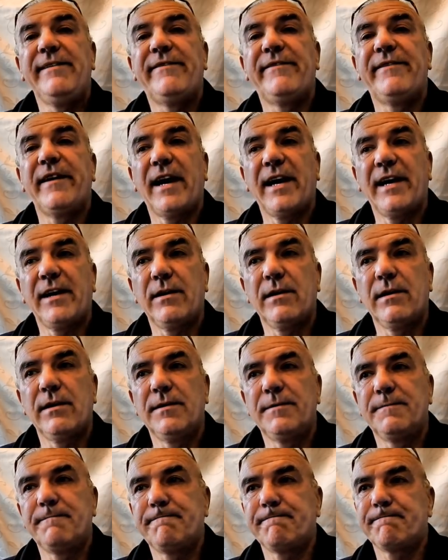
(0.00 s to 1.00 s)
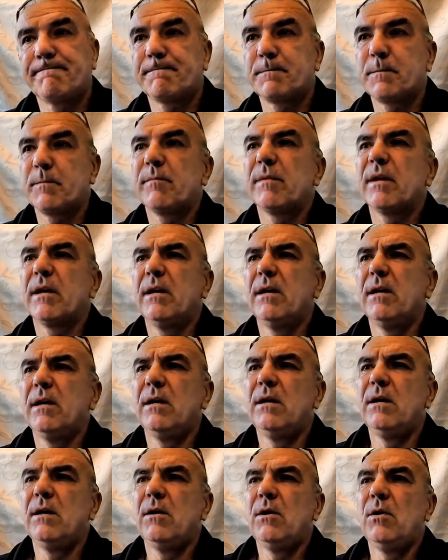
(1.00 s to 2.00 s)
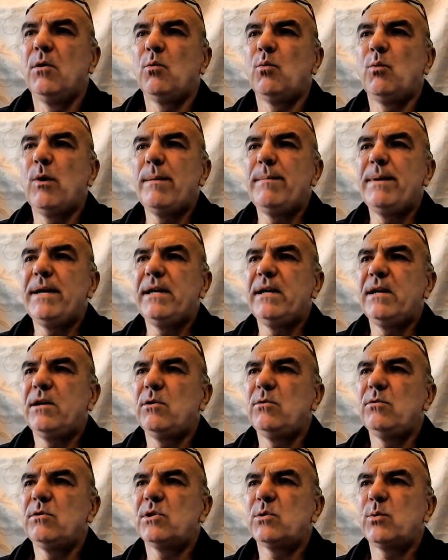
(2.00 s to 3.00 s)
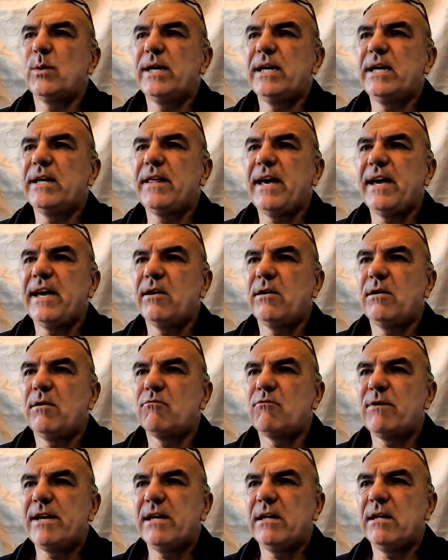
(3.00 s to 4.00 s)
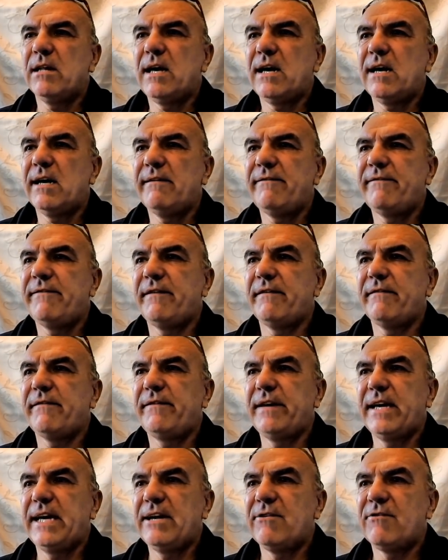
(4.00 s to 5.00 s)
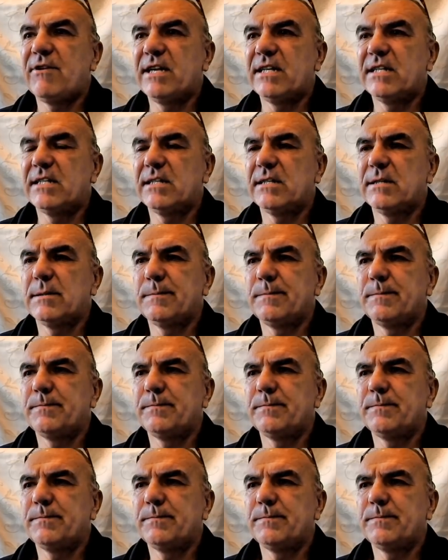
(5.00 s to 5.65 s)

Fail. Women who swear they are real life fairies.